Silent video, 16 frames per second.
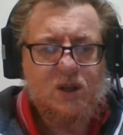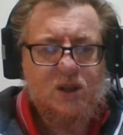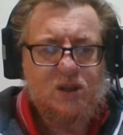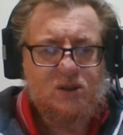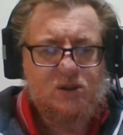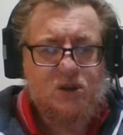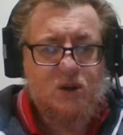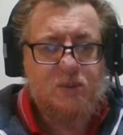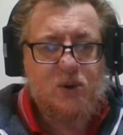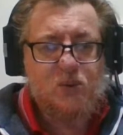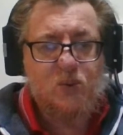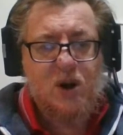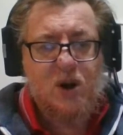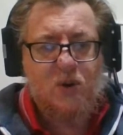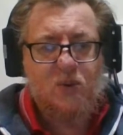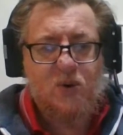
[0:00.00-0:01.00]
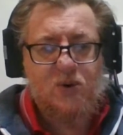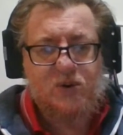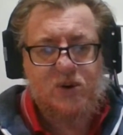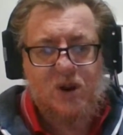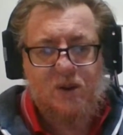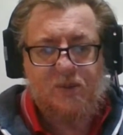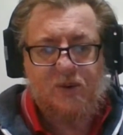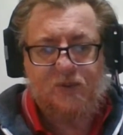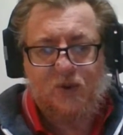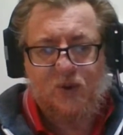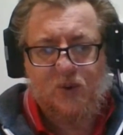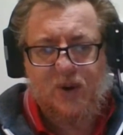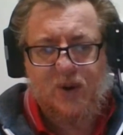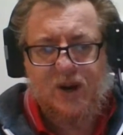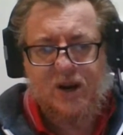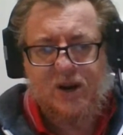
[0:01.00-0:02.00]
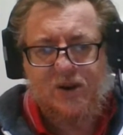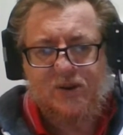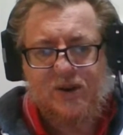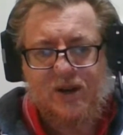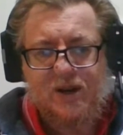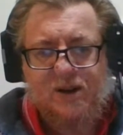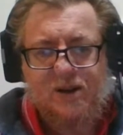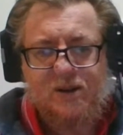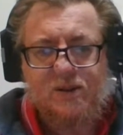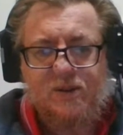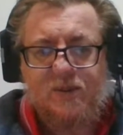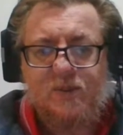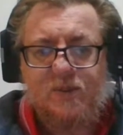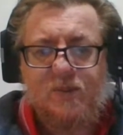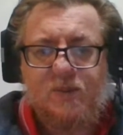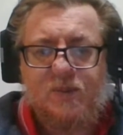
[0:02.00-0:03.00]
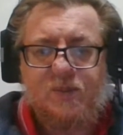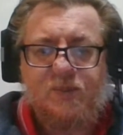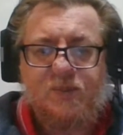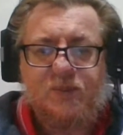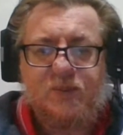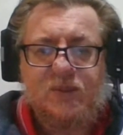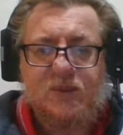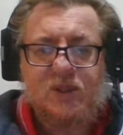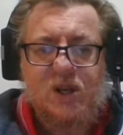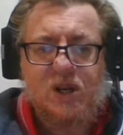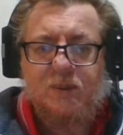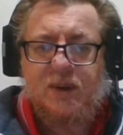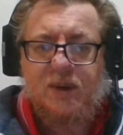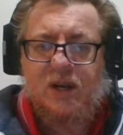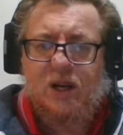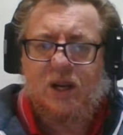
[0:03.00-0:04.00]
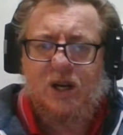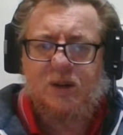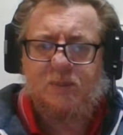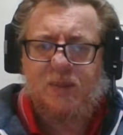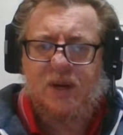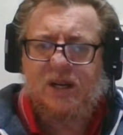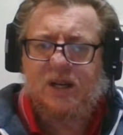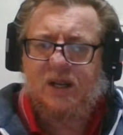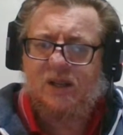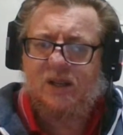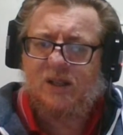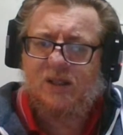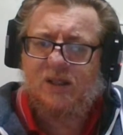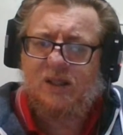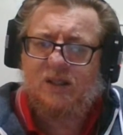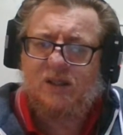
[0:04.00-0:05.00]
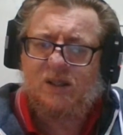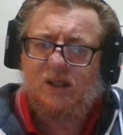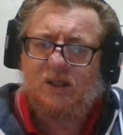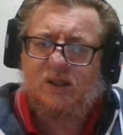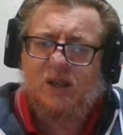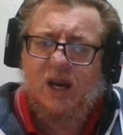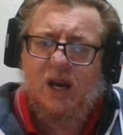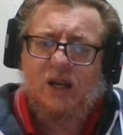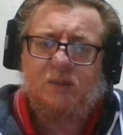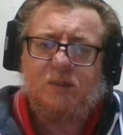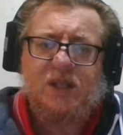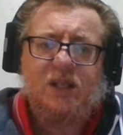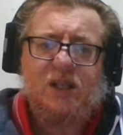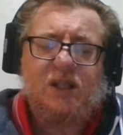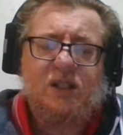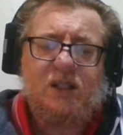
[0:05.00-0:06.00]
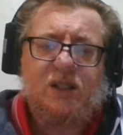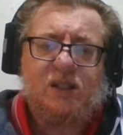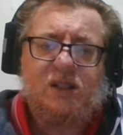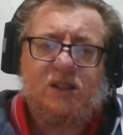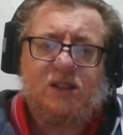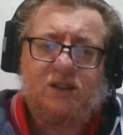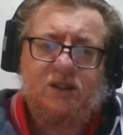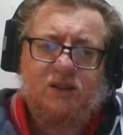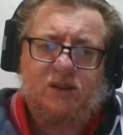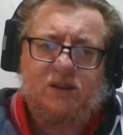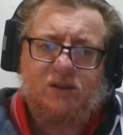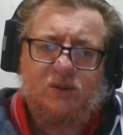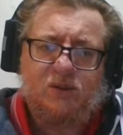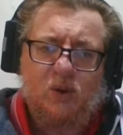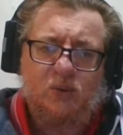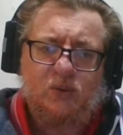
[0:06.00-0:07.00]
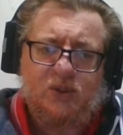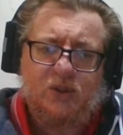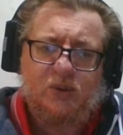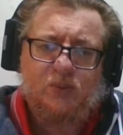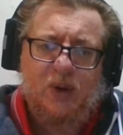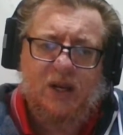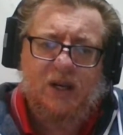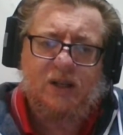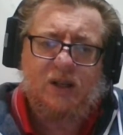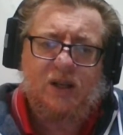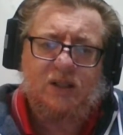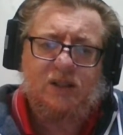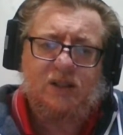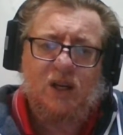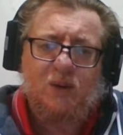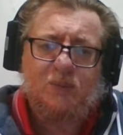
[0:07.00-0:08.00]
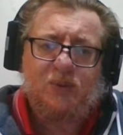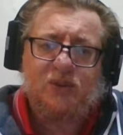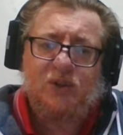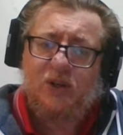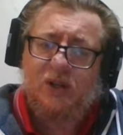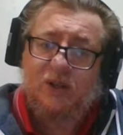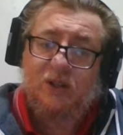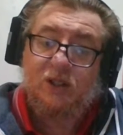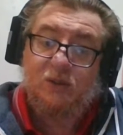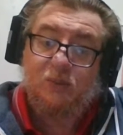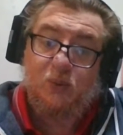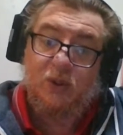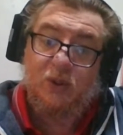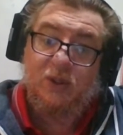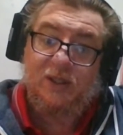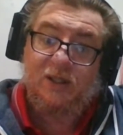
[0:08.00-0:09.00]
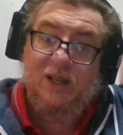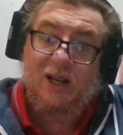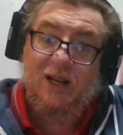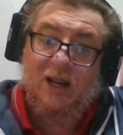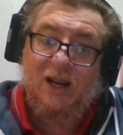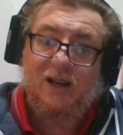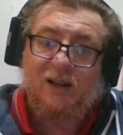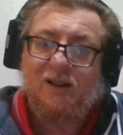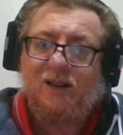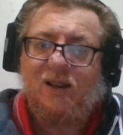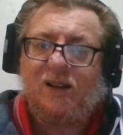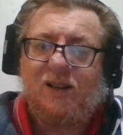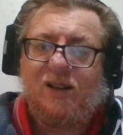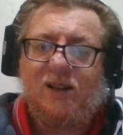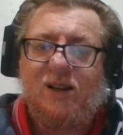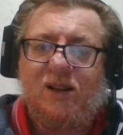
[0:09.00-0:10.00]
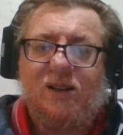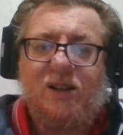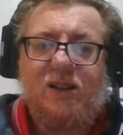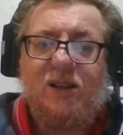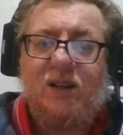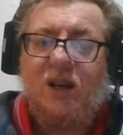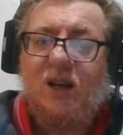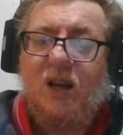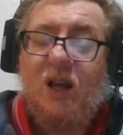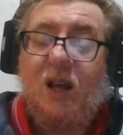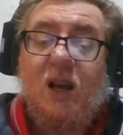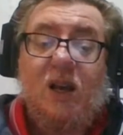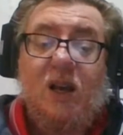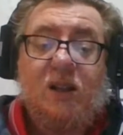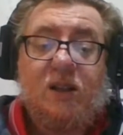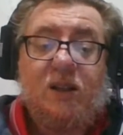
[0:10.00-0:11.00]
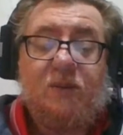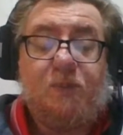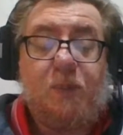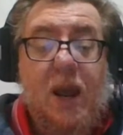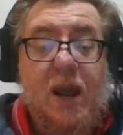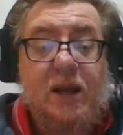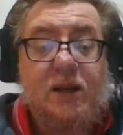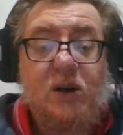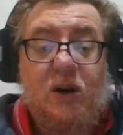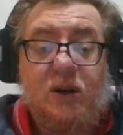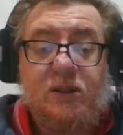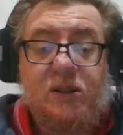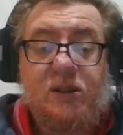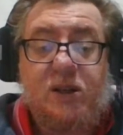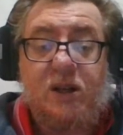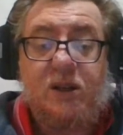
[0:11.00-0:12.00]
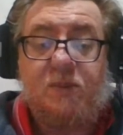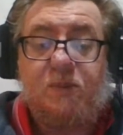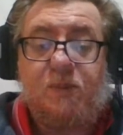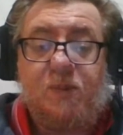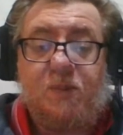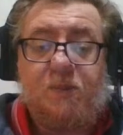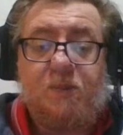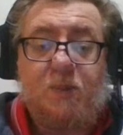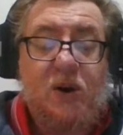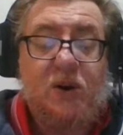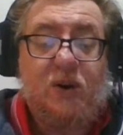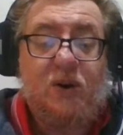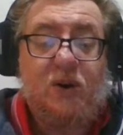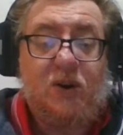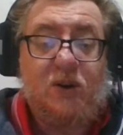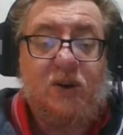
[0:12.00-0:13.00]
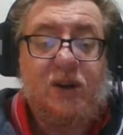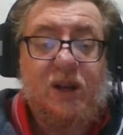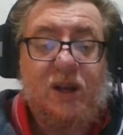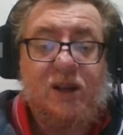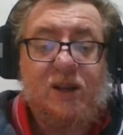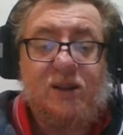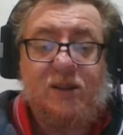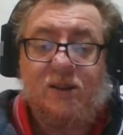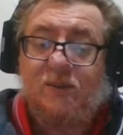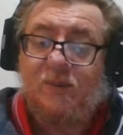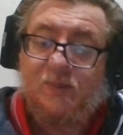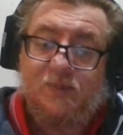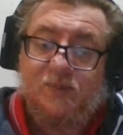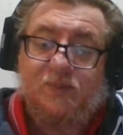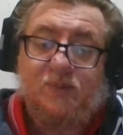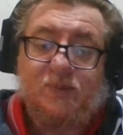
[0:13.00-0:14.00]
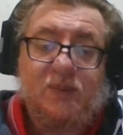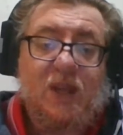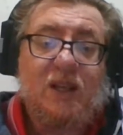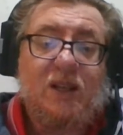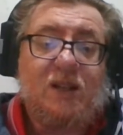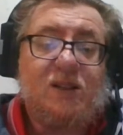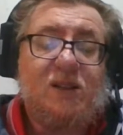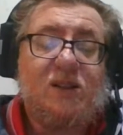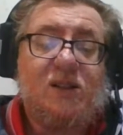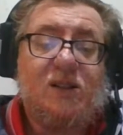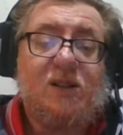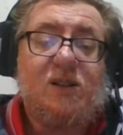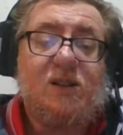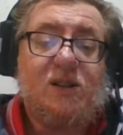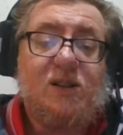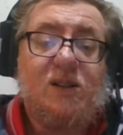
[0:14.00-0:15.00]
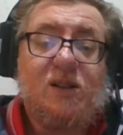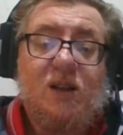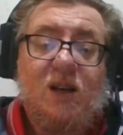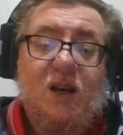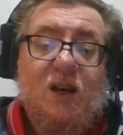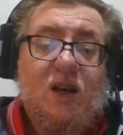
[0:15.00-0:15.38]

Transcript: It's going to be a railroad coming through here, and it's going to be a lot of money. Now, these little cattlemen, he just don't recognize the opportunity. Just wouldn't sell out. The bad guy's going to monologue. That's